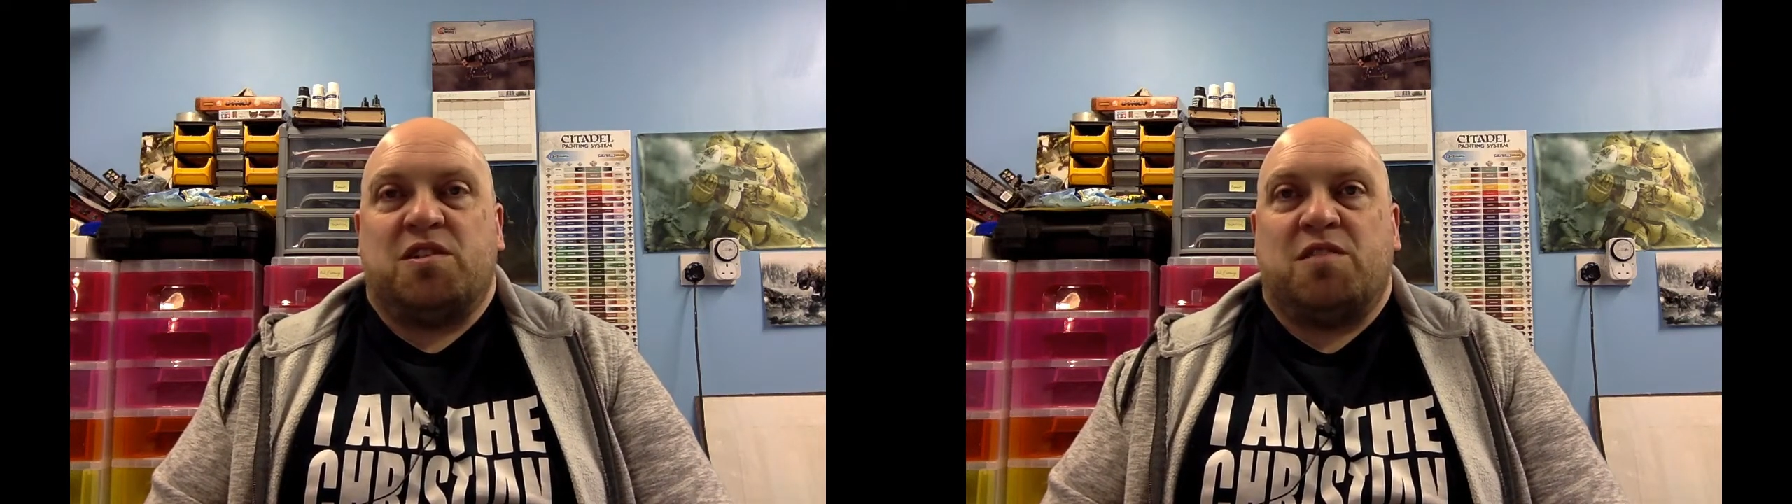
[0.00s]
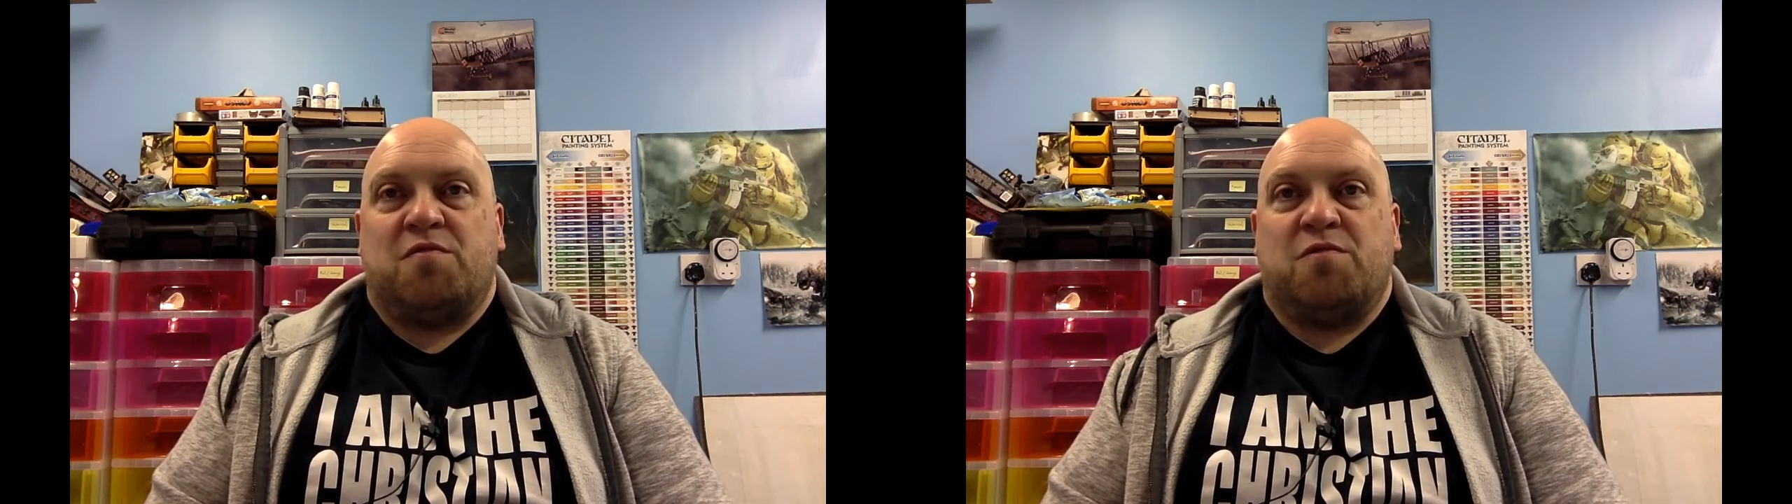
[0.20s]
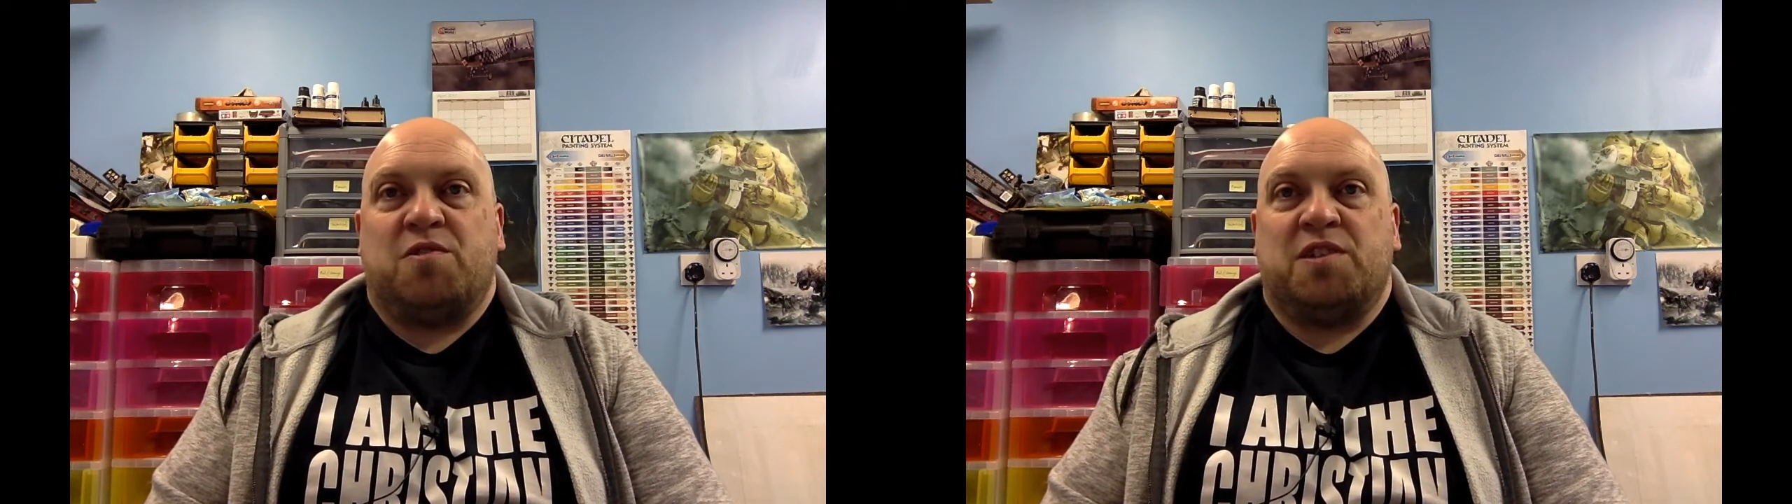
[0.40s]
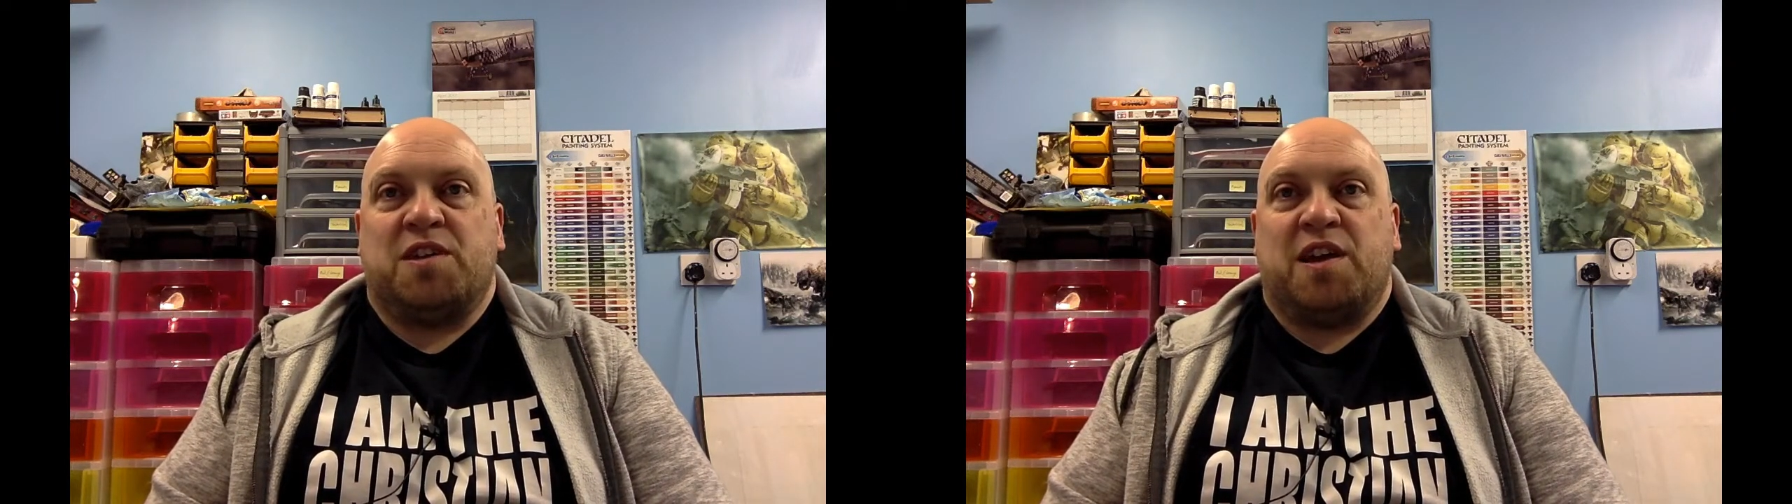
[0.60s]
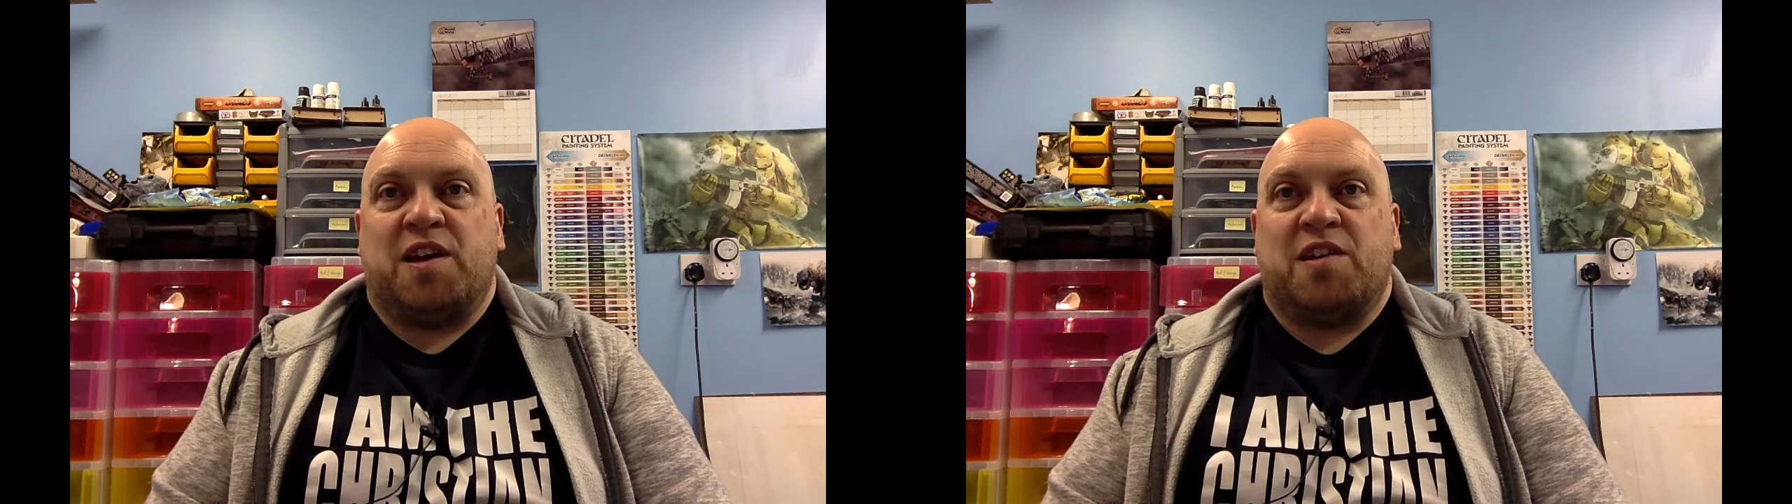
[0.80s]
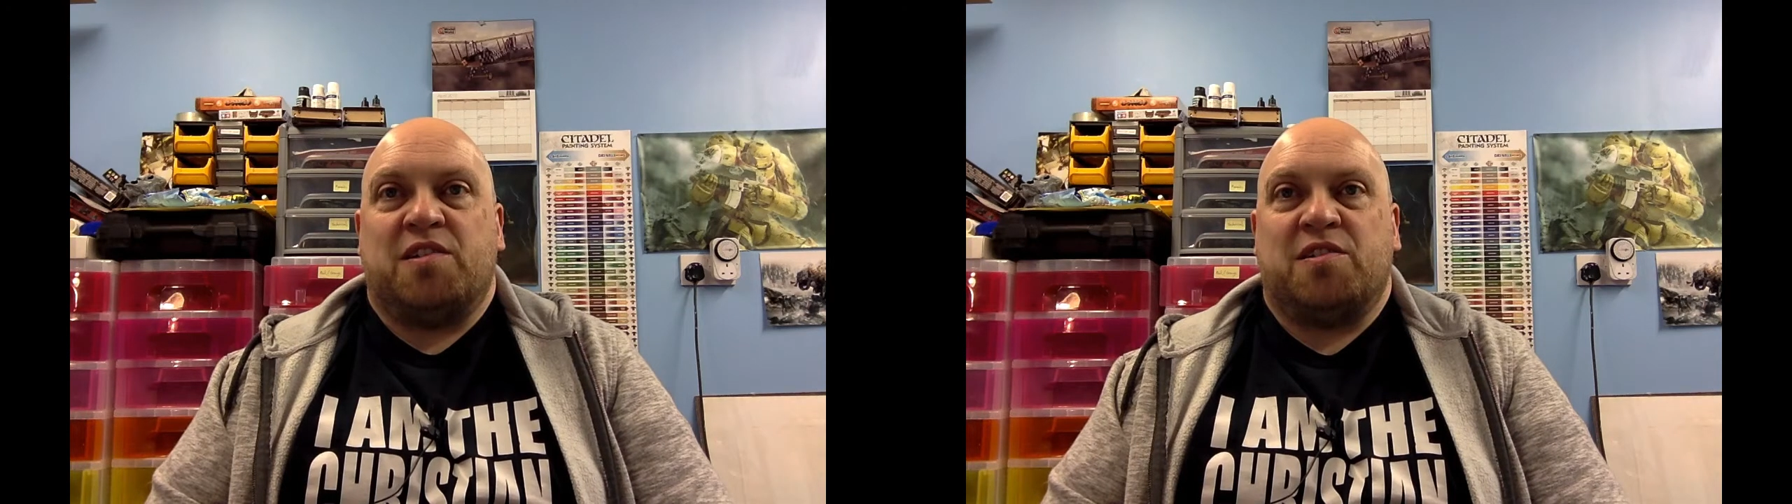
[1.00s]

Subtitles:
in 40k.